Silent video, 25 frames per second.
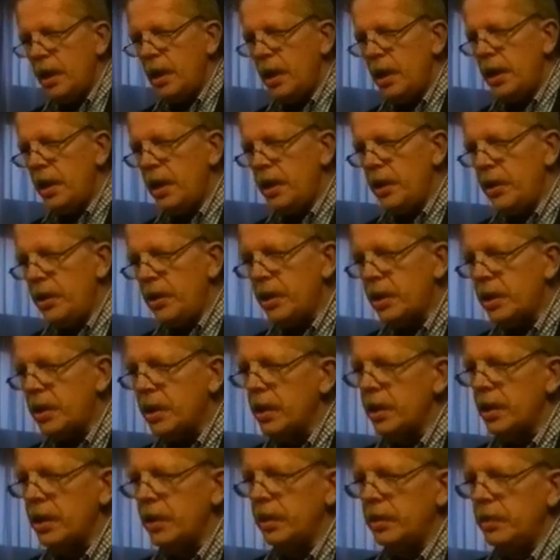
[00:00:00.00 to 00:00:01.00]
Here a
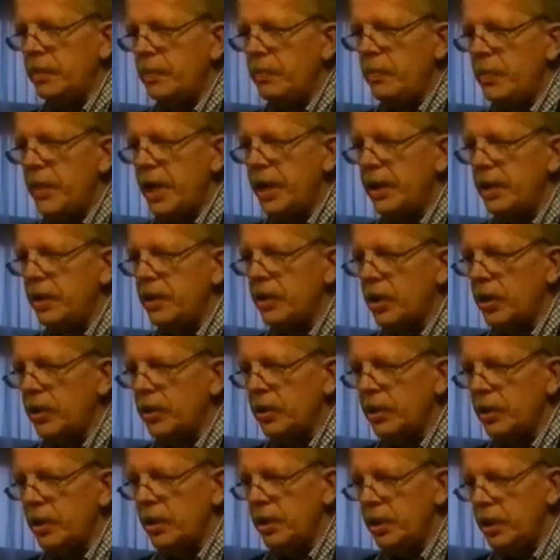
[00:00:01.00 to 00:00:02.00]
girl may
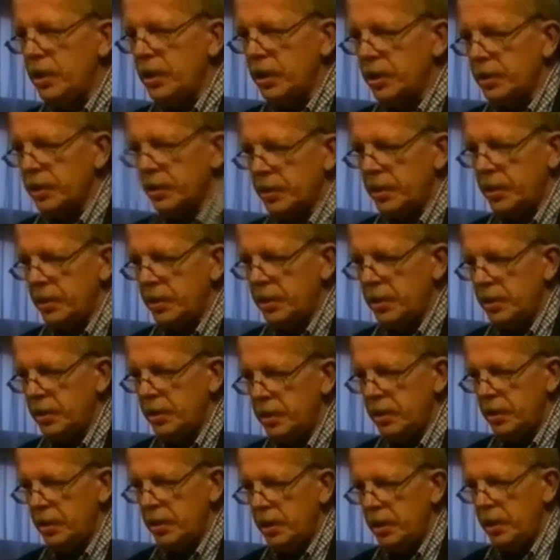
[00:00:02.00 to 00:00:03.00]
not learn.
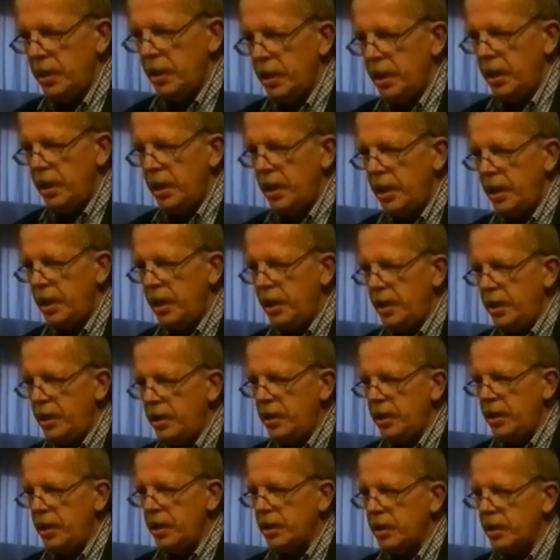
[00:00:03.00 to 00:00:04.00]

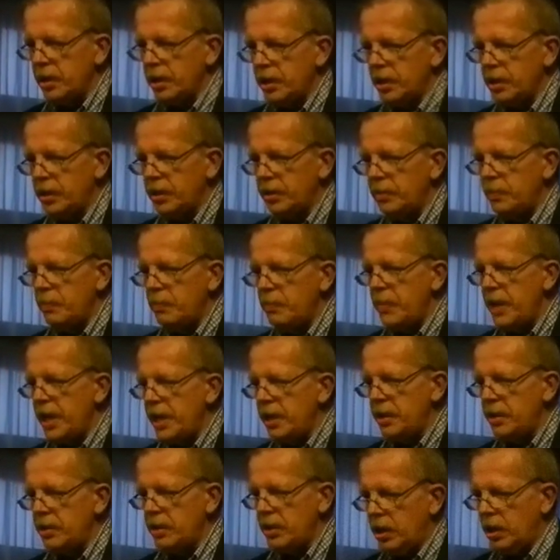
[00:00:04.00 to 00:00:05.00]
Here a girl
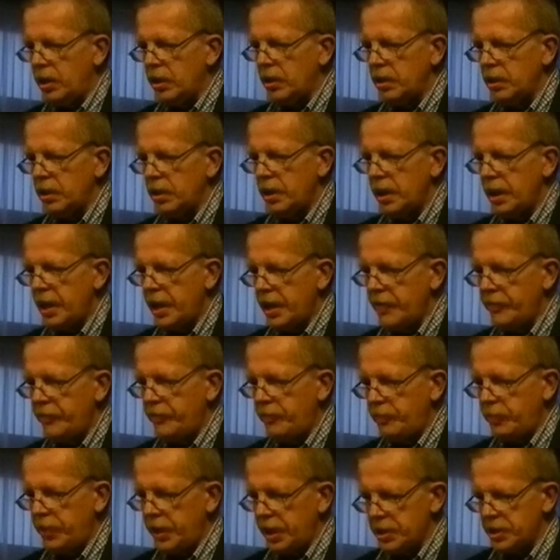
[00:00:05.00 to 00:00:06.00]
may not
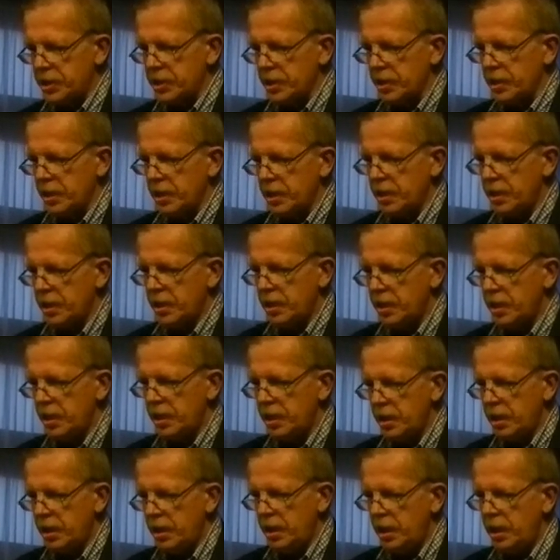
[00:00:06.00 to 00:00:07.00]
have pleasure.
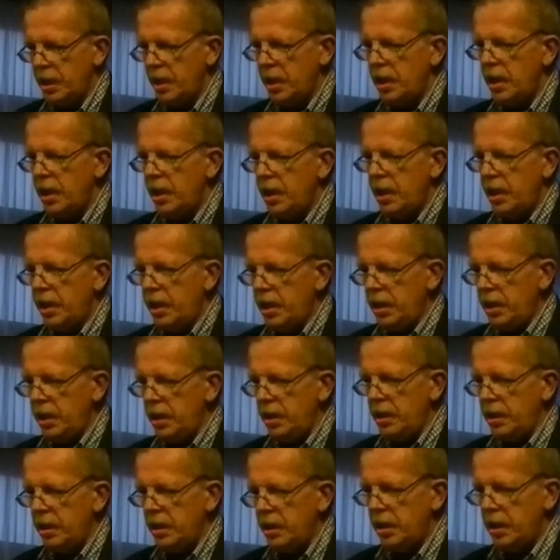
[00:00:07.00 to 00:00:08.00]

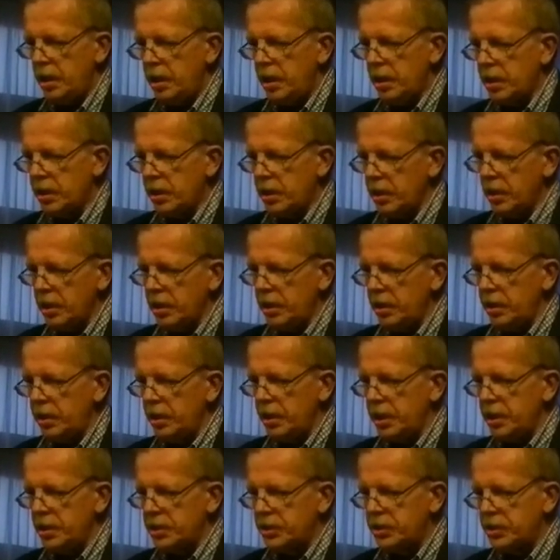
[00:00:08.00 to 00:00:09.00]
Here a girl
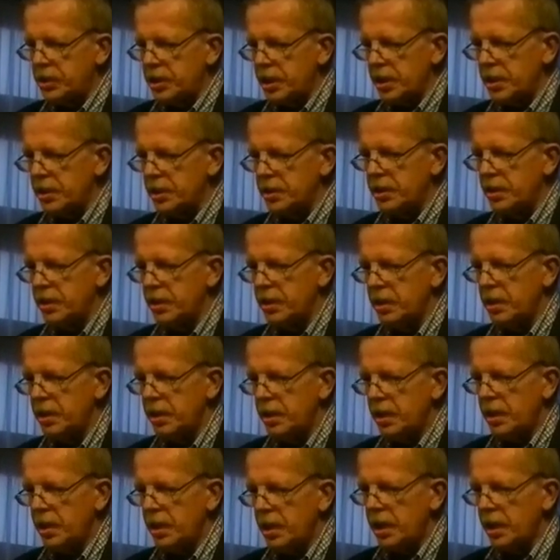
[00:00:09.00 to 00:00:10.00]
is just
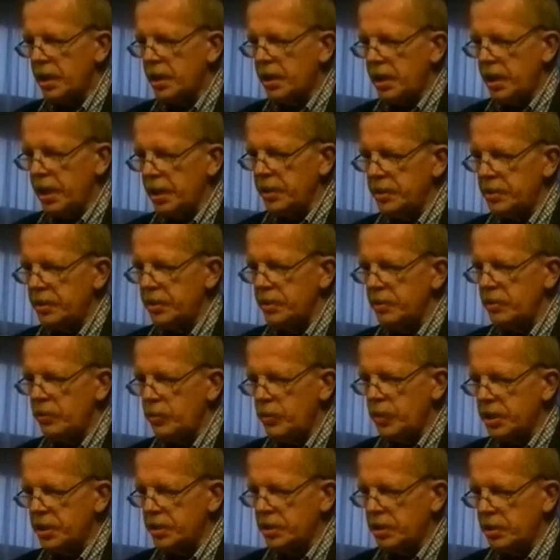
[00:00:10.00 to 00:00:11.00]
a cunt
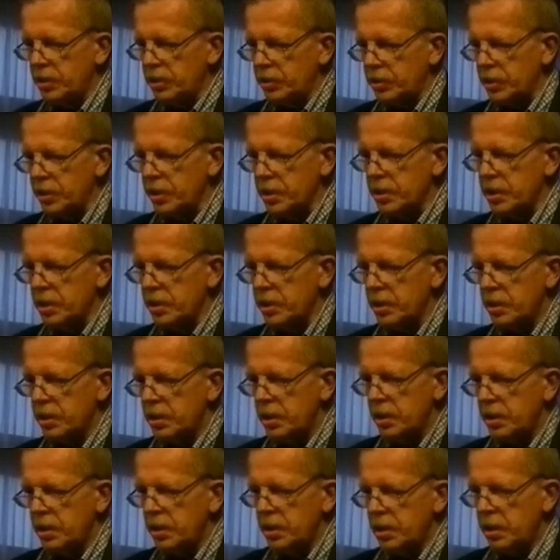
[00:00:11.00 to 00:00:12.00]
which cooks
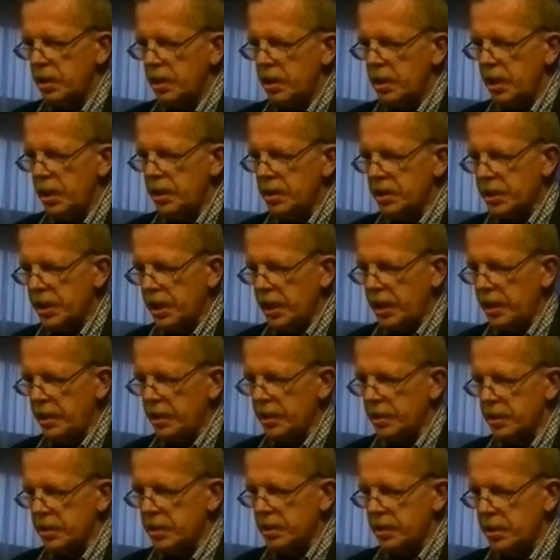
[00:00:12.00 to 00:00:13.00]
in
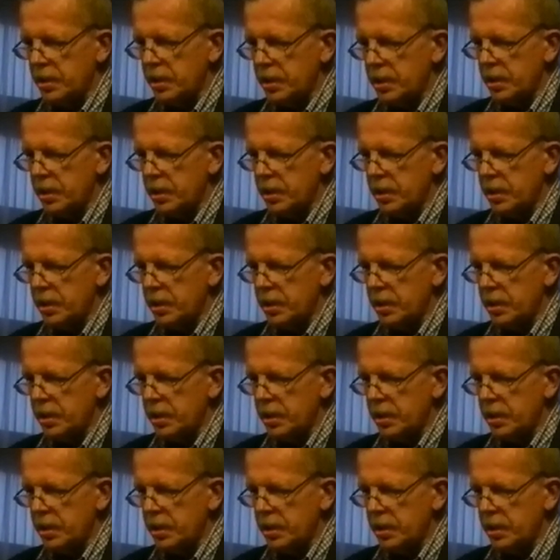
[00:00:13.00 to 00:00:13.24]
silence.